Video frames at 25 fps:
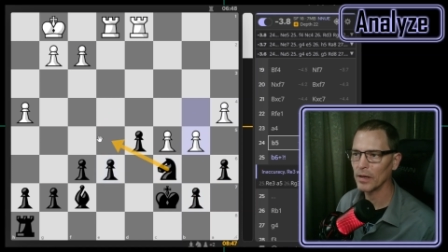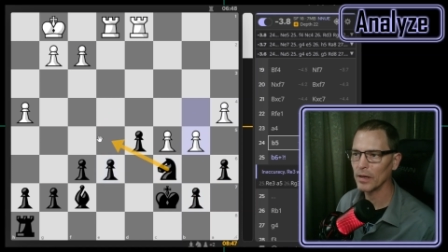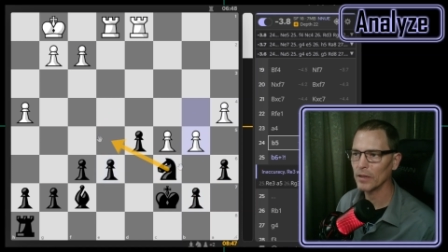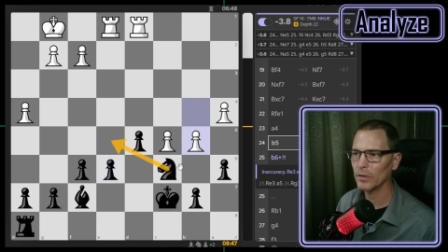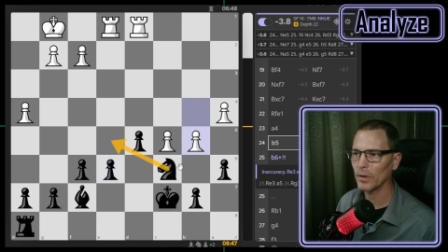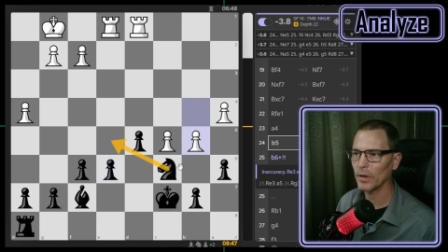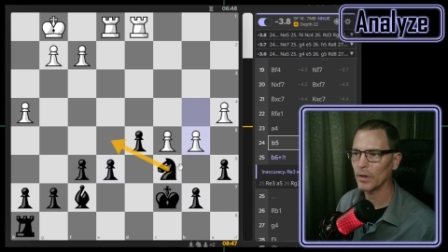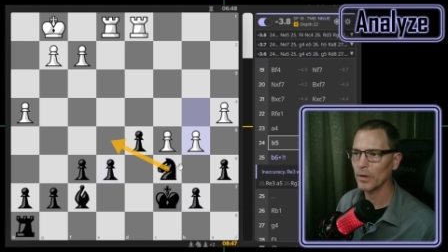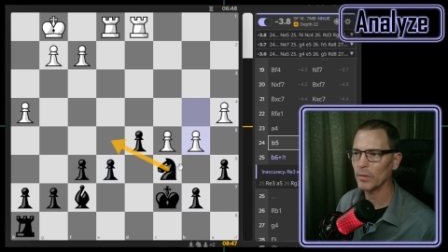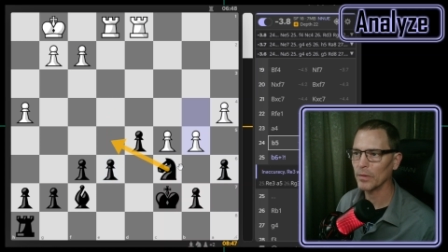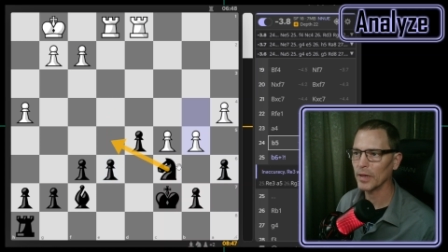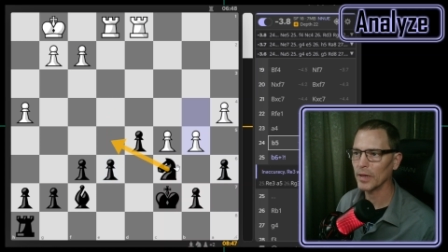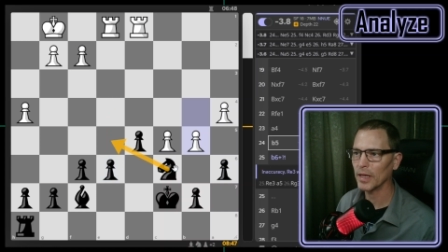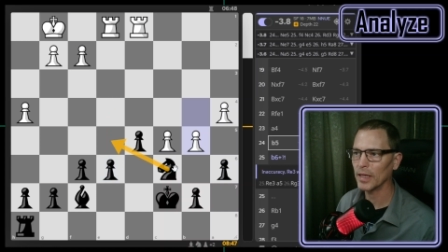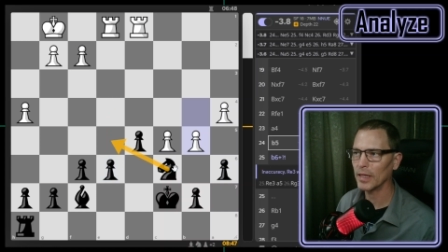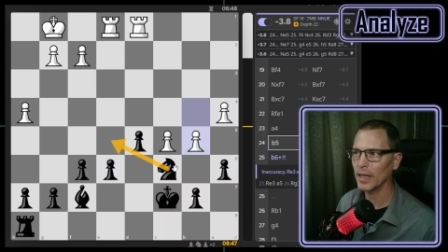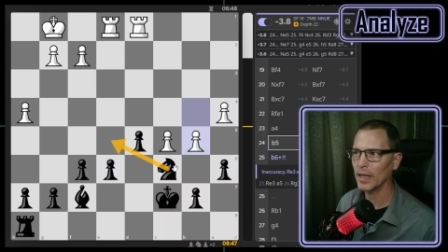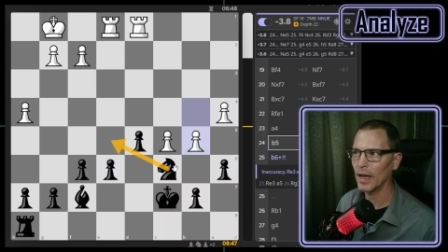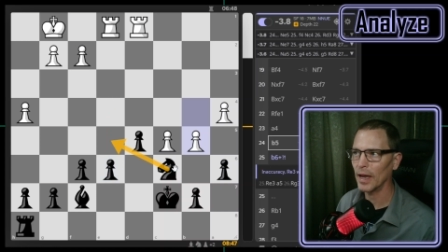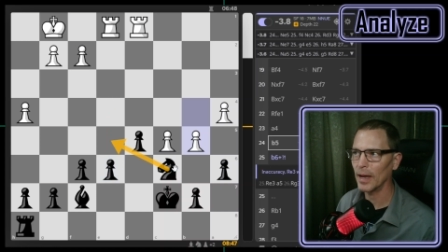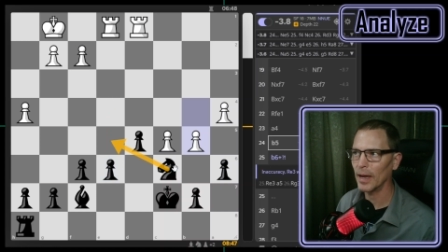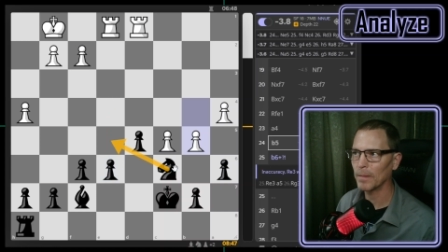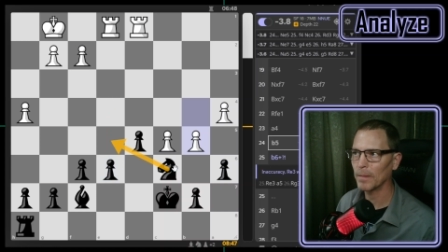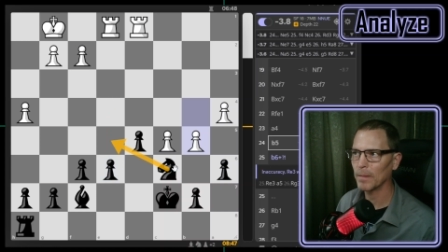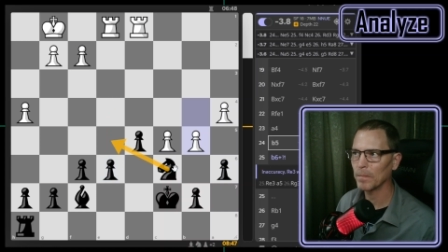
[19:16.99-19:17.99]
So I don't get
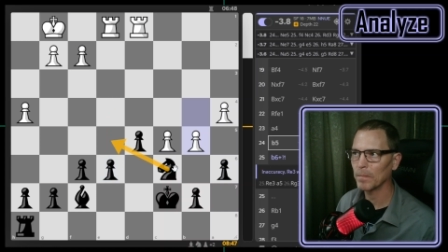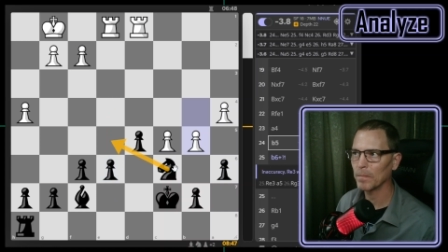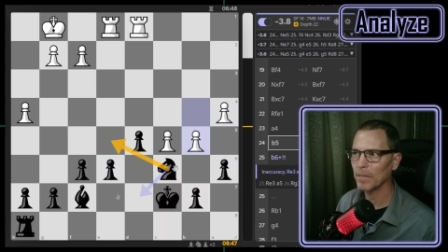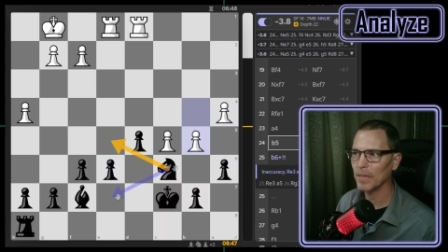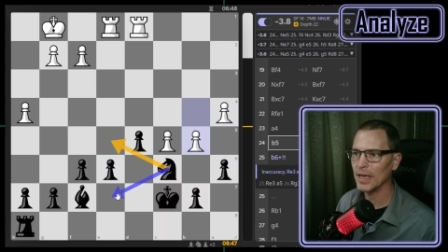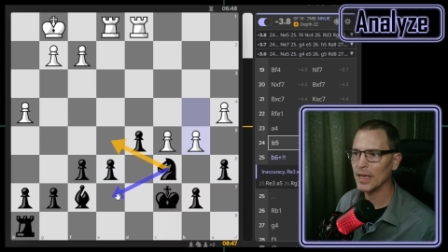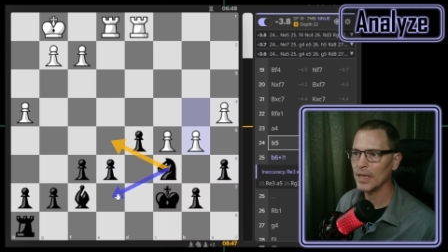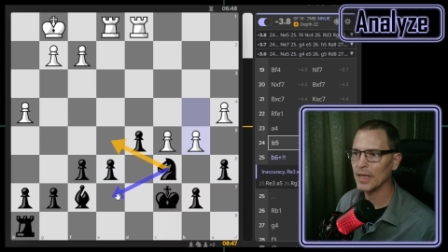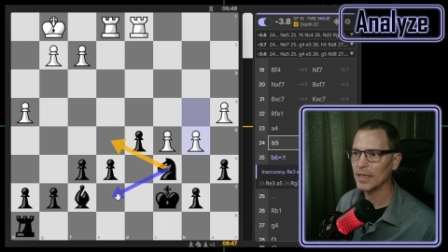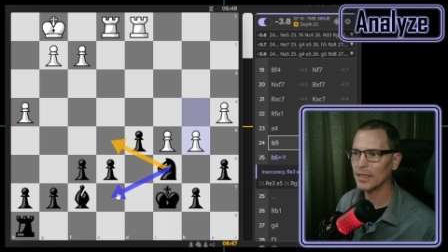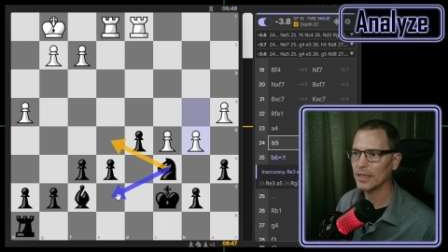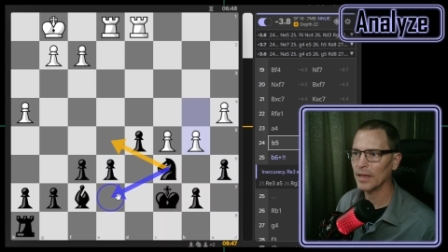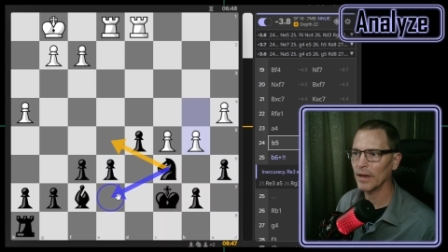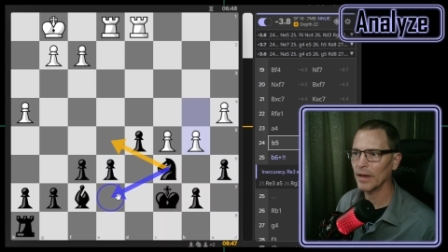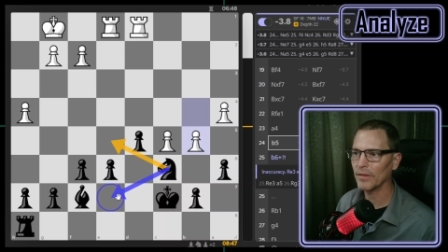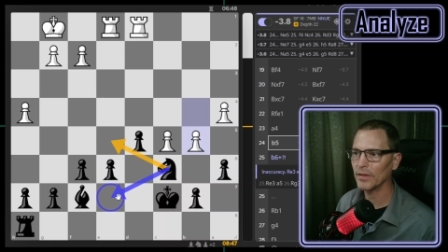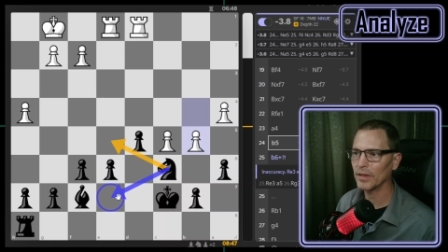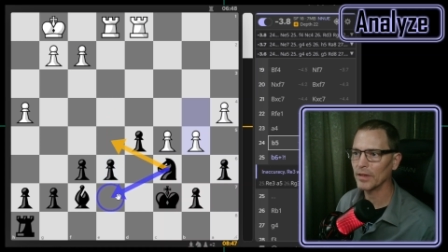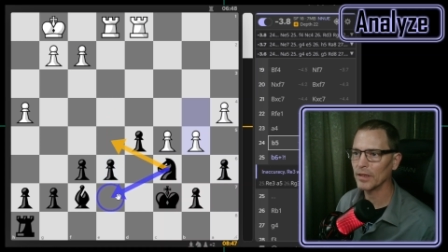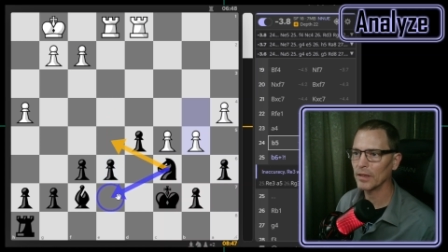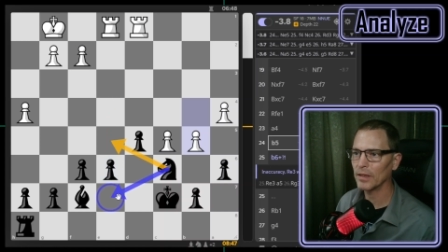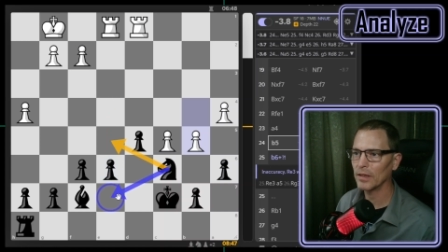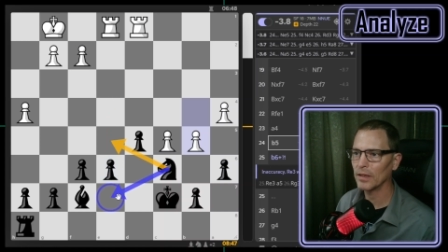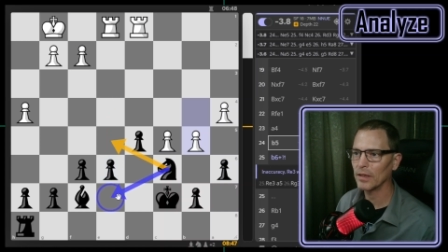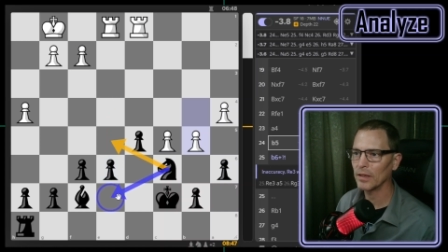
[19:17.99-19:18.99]
that.
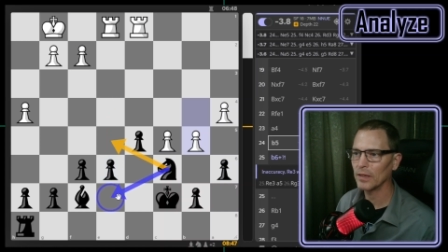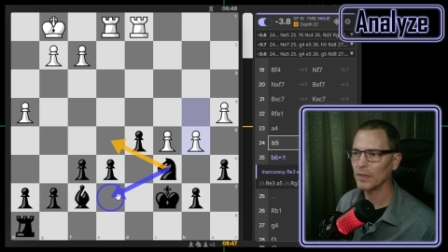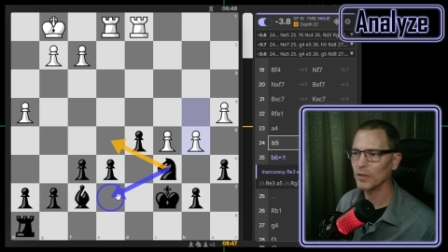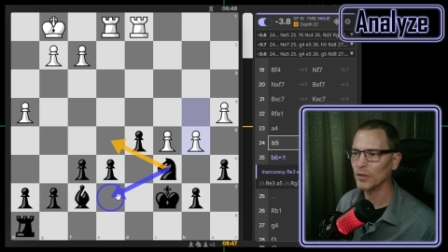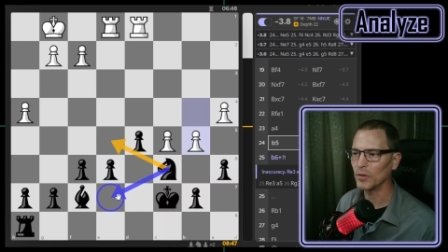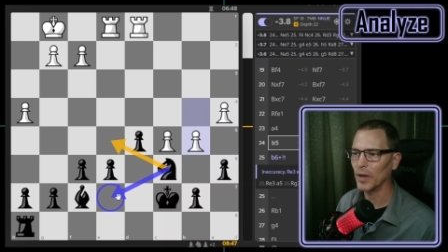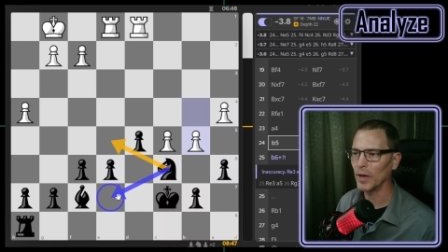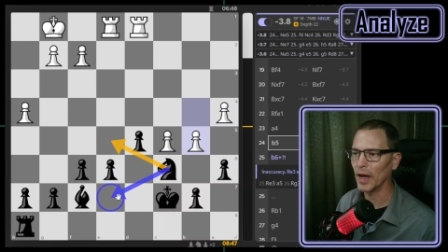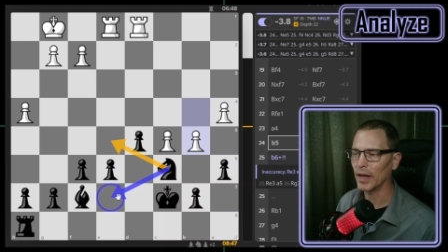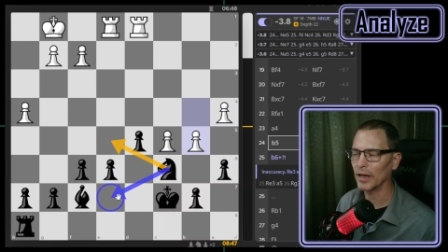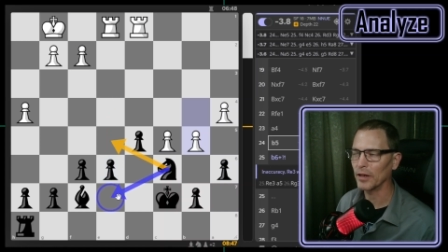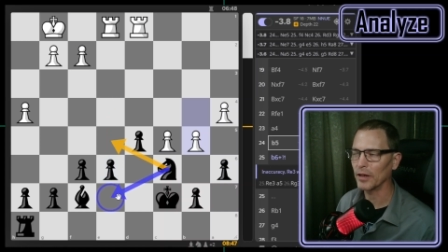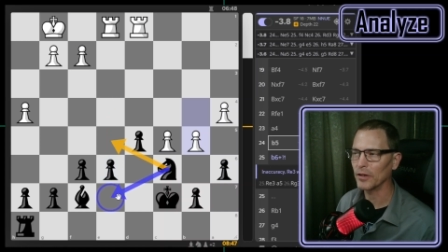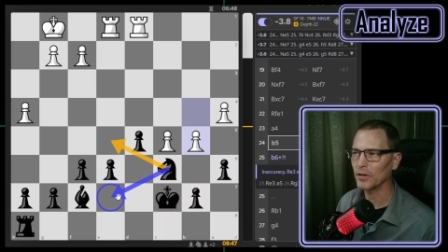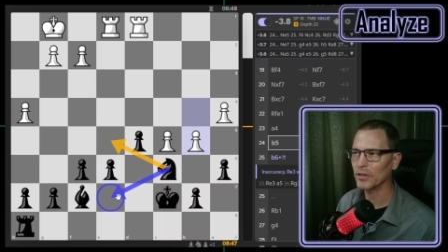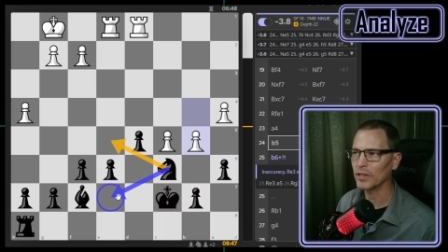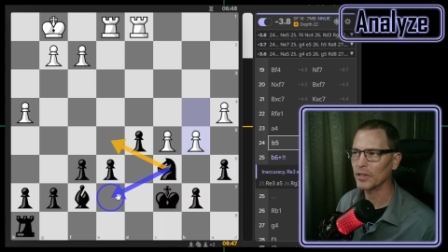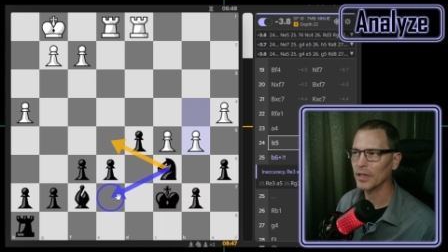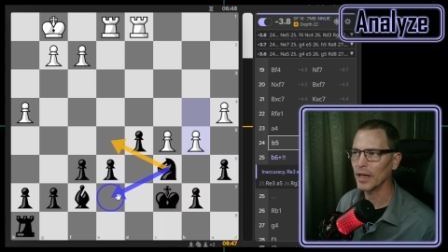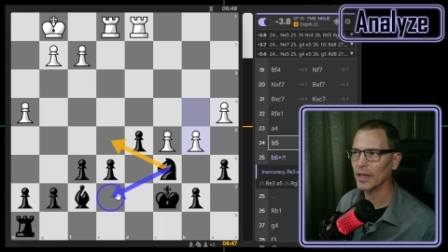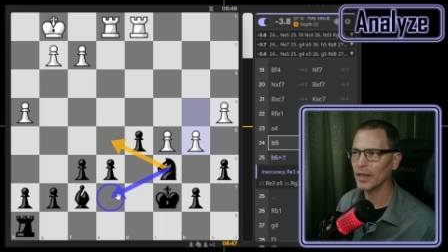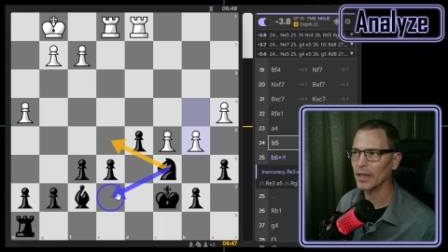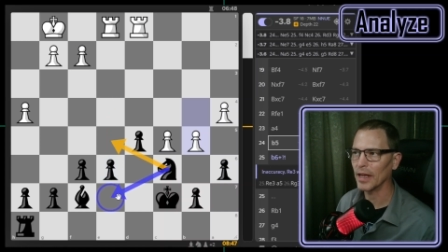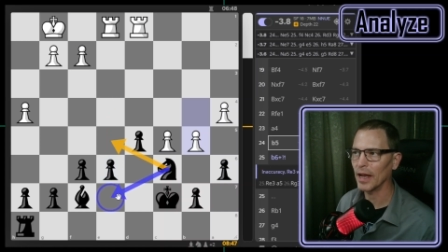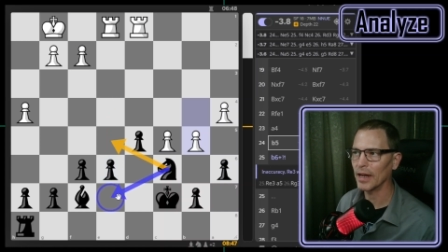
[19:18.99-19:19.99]
E7, do not
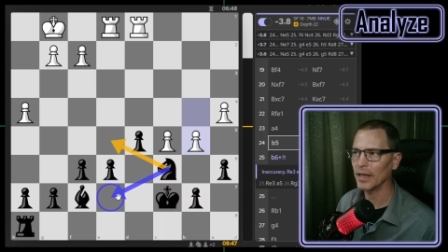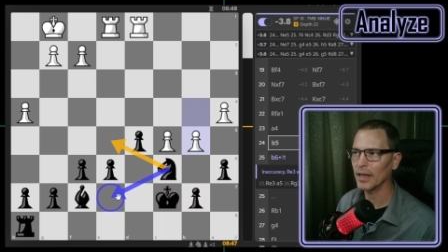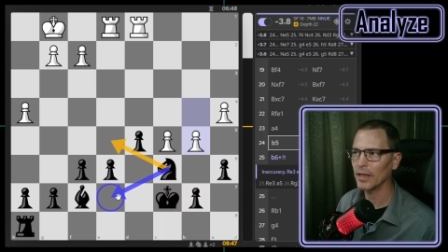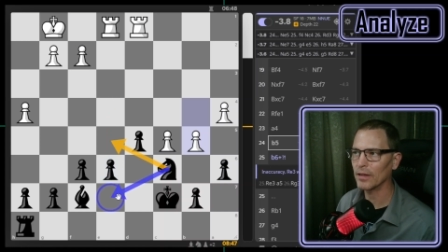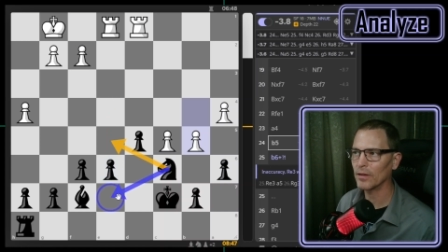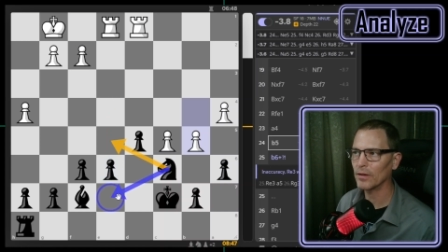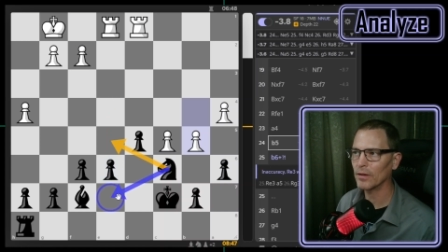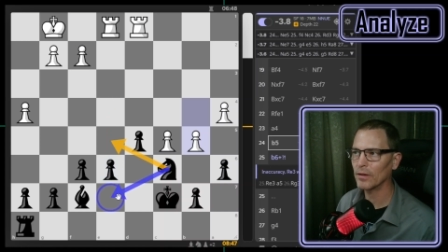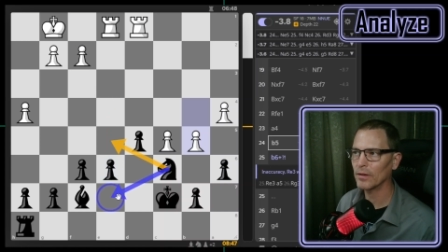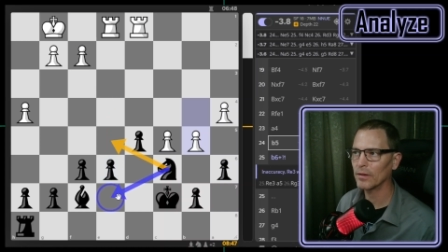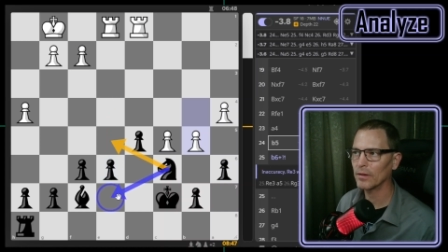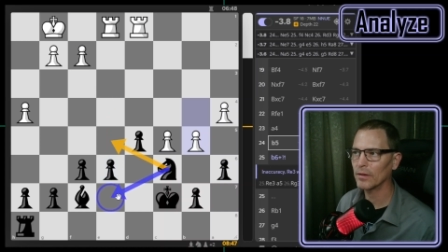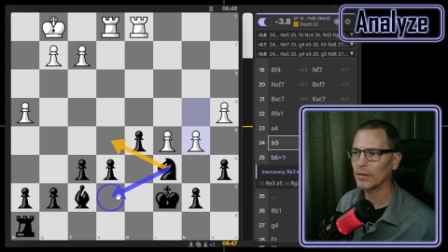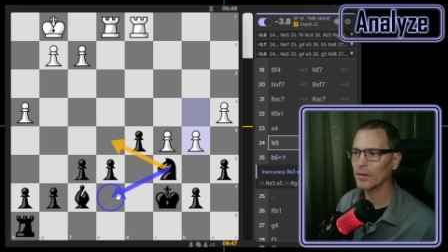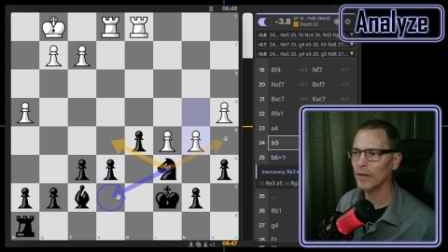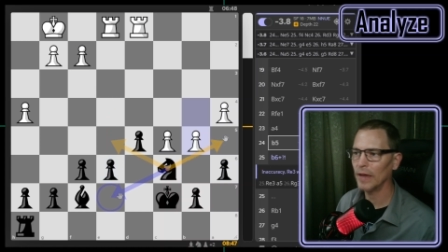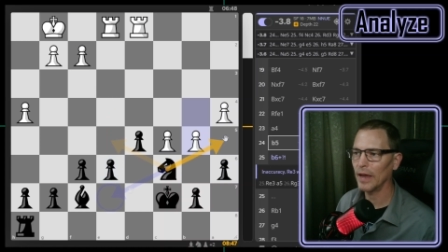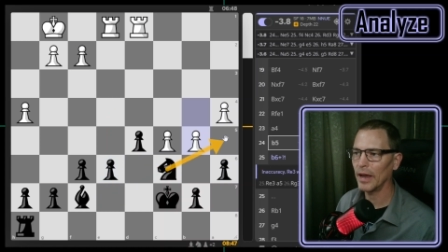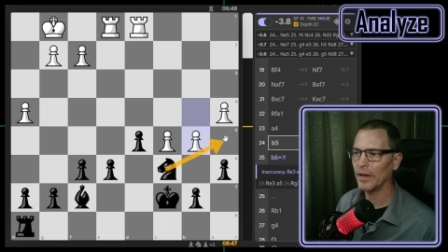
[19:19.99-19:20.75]
understand that either.